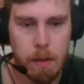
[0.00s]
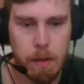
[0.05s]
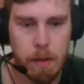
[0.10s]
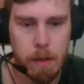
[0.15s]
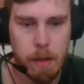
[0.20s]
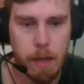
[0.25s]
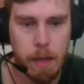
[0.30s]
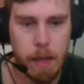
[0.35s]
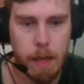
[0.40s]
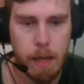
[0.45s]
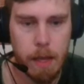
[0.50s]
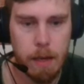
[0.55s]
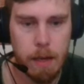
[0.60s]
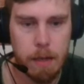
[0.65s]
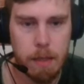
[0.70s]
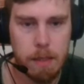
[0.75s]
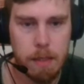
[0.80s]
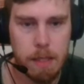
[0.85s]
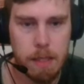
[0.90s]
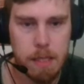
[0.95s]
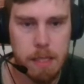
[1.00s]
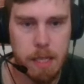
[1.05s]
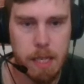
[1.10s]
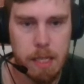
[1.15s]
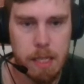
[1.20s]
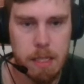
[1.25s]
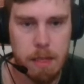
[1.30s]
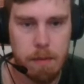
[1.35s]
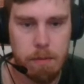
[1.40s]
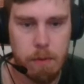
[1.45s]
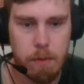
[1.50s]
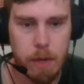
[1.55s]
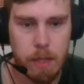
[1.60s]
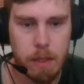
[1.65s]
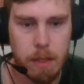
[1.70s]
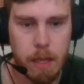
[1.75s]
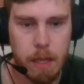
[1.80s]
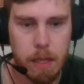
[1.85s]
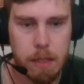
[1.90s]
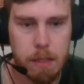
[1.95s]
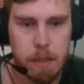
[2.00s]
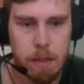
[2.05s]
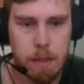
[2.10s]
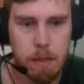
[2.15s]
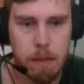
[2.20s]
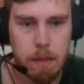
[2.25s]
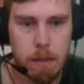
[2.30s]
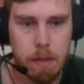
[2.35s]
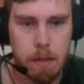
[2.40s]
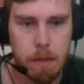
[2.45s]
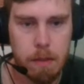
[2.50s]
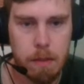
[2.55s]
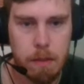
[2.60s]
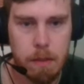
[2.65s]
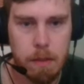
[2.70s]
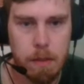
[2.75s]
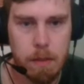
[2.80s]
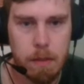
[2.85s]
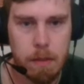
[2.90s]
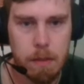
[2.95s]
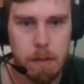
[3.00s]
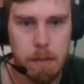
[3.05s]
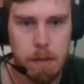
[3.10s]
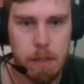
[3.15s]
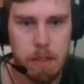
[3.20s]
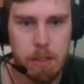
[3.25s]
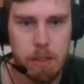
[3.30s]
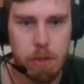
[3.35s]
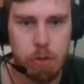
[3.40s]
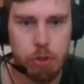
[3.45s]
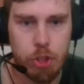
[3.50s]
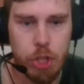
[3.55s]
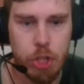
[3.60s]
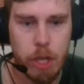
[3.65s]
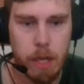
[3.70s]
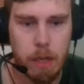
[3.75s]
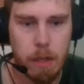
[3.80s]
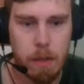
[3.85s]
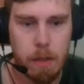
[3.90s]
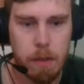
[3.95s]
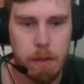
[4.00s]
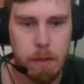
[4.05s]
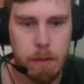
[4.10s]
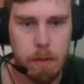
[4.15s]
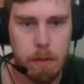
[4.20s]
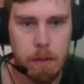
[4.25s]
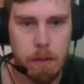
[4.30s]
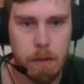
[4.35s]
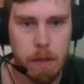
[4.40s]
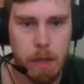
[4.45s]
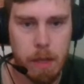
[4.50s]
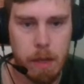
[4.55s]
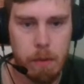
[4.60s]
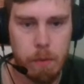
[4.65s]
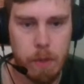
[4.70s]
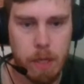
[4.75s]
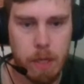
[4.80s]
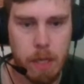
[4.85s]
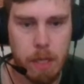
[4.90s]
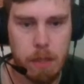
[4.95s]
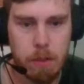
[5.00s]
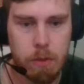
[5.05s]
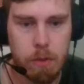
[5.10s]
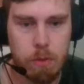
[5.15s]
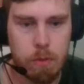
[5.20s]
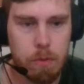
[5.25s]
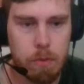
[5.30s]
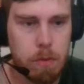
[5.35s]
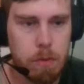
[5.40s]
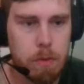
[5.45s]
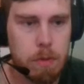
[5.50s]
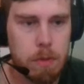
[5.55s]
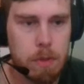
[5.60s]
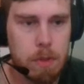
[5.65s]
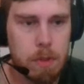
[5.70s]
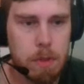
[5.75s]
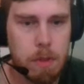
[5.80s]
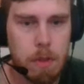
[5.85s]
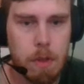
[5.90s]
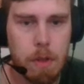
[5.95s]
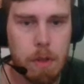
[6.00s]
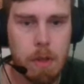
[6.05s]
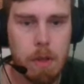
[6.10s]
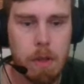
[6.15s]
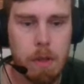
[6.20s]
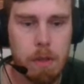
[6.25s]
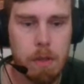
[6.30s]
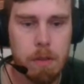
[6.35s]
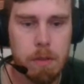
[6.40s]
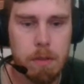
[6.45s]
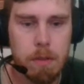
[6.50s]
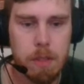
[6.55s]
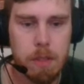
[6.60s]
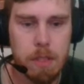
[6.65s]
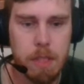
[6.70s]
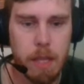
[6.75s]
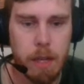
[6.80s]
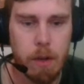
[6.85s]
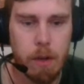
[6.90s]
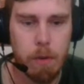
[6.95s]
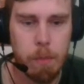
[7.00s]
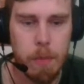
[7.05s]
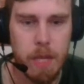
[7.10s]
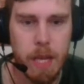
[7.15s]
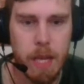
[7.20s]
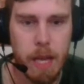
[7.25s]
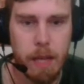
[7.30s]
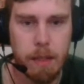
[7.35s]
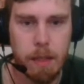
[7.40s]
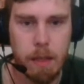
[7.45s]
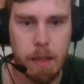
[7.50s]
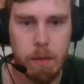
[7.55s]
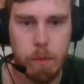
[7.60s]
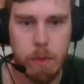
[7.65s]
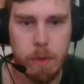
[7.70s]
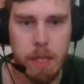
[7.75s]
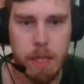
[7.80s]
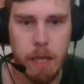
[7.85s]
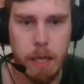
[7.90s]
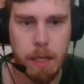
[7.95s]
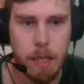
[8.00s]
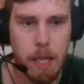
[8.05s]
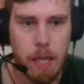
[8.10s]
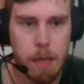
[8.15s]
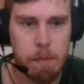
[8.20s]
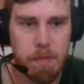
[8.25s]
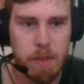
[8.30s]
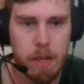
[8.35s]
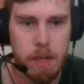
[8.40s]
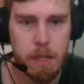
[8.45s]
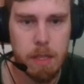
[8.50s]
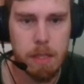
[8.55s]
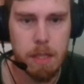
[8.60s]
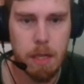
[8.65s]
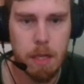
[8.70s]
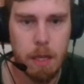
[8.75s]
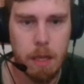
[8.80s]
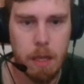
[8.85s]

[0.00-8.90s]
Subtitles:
And in this case, if white takes, there's no check, and we get to just take on b8 and win the endgame very easily.